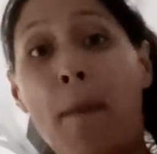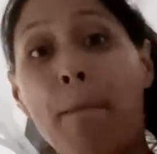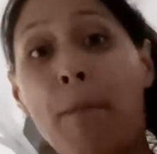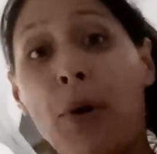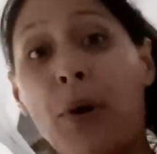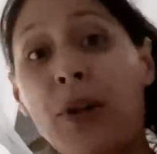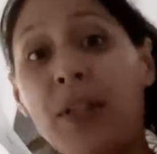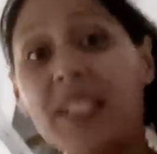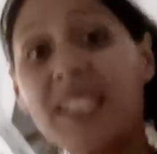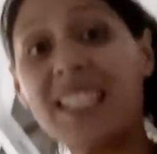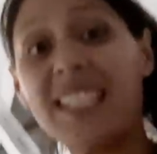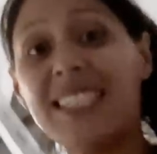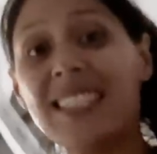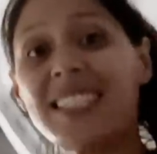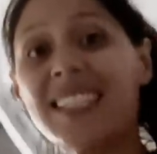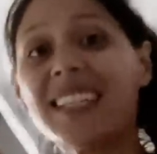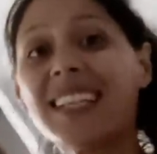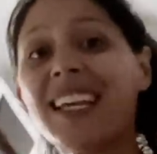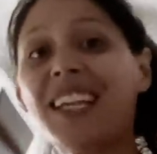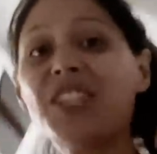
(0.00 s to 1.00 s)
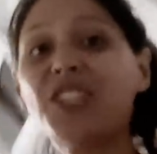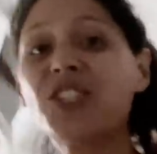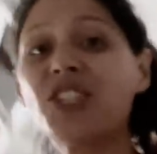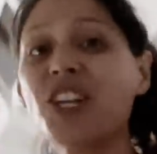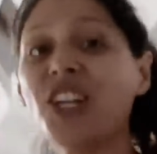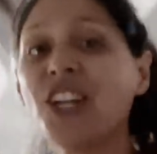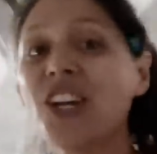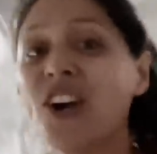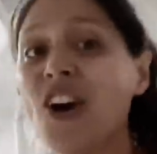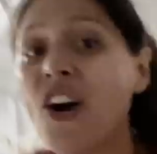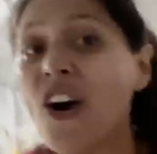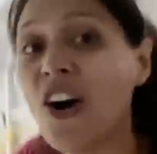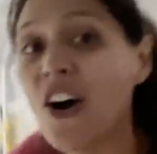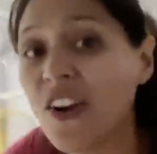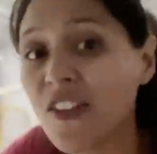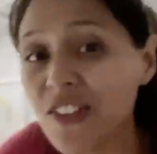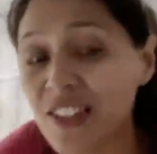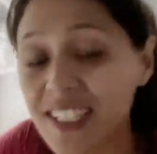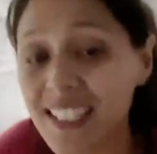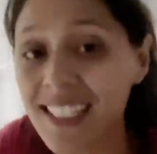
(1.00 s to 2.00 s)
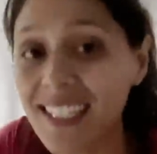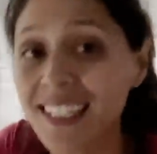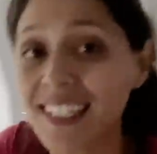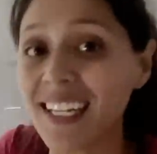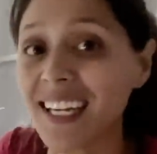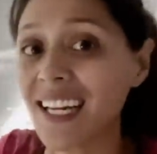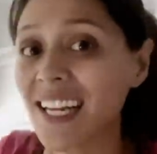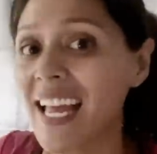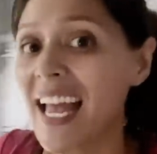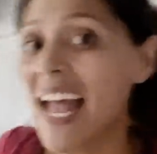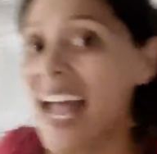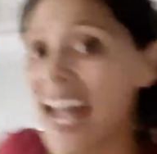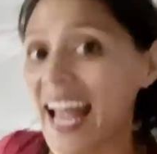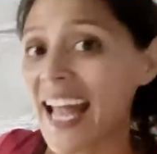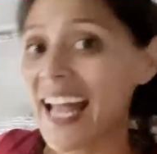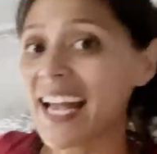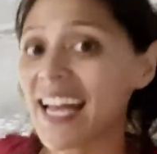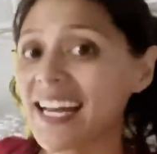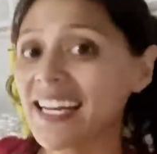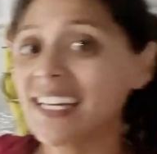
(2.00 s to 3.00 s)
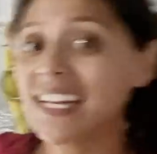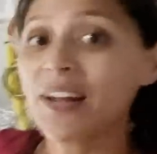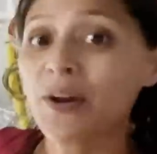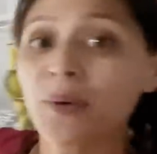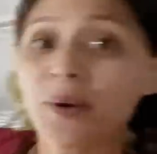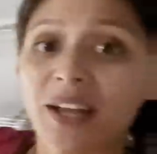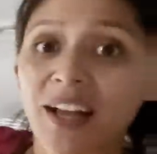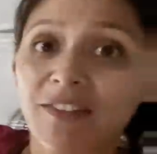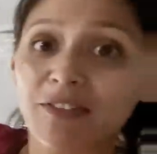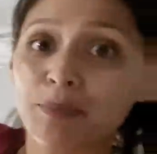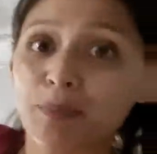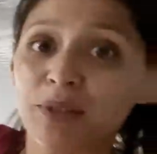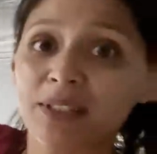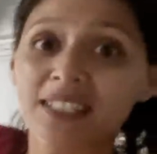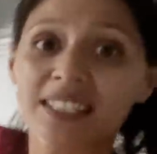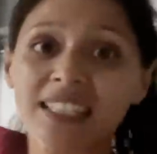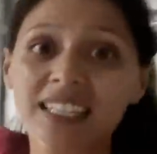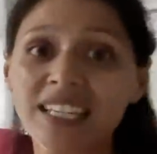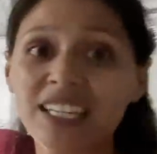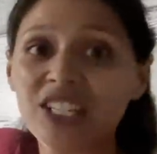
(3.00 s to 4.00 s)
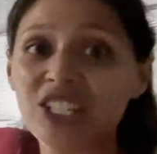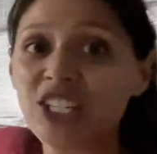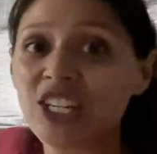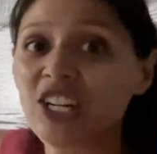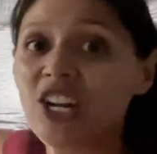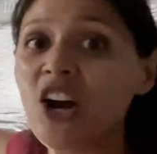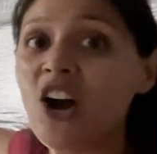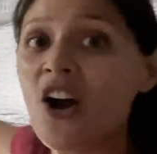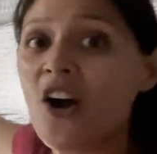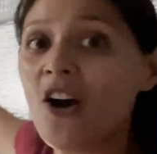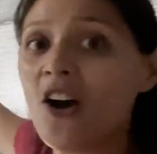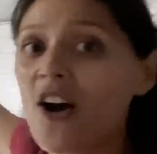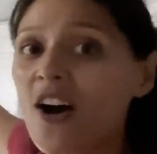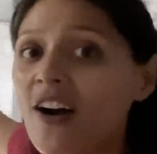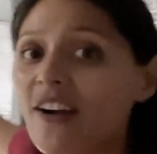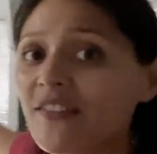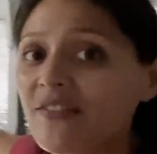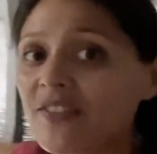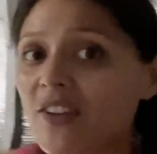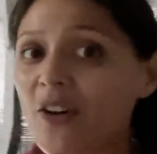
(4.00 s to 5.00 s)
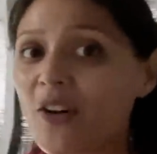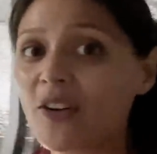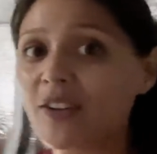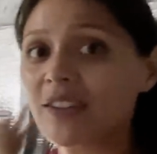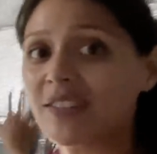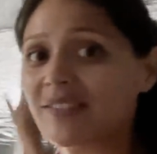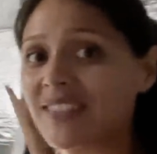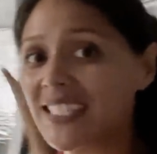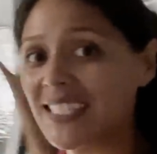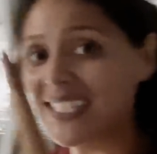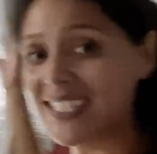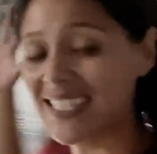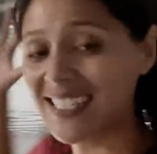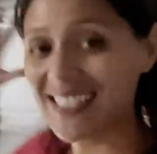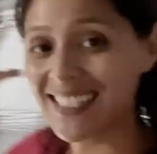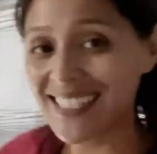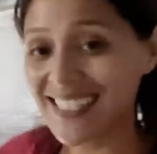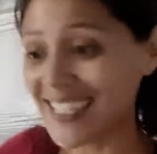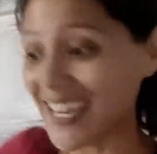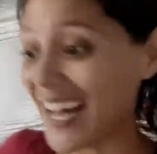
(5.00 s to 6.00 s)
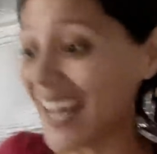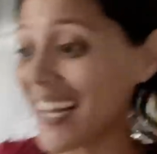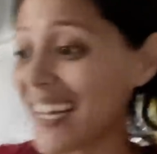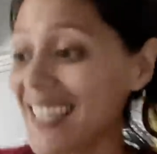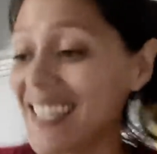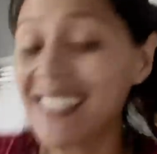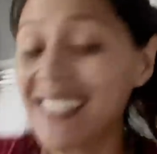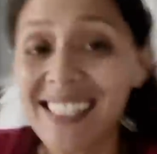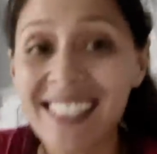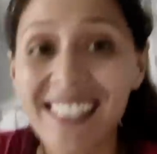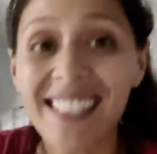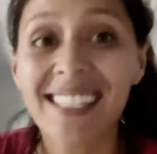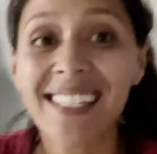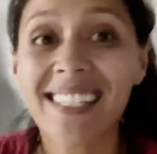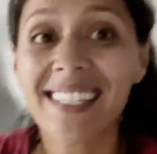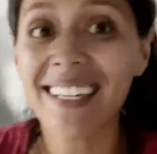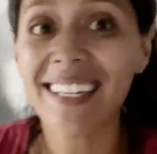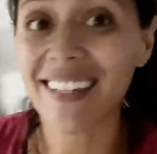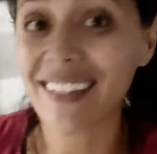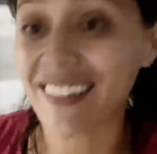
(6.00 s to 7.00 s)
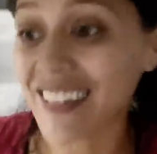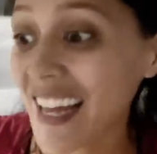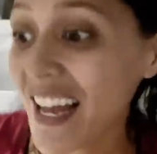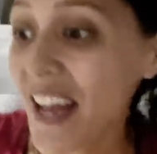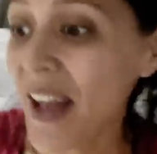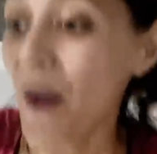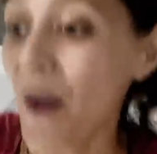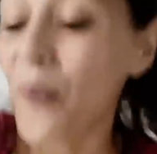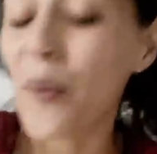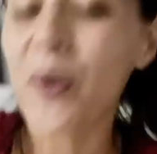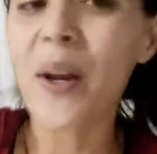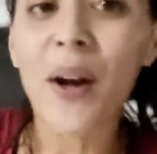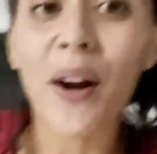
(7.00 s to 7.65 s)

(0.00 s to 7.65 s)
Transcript: put insulation on the ceiling, and we have to put insulation on all of these sides still. We